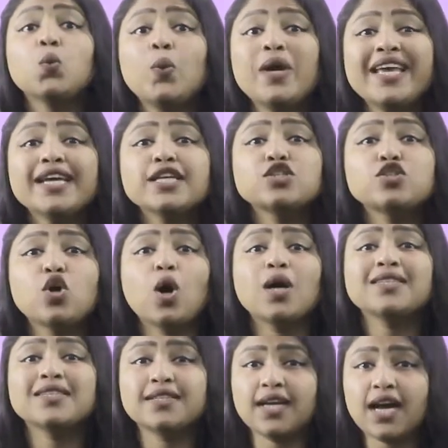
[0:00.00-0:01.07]
we can
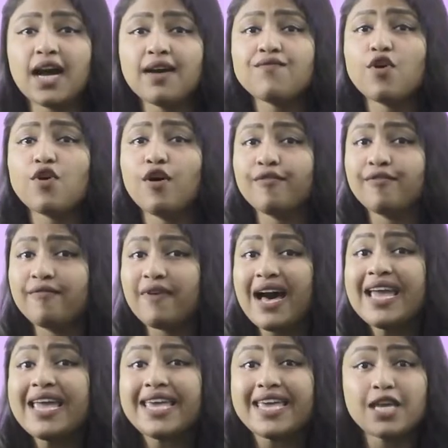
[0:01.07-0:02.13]
draw the graph of y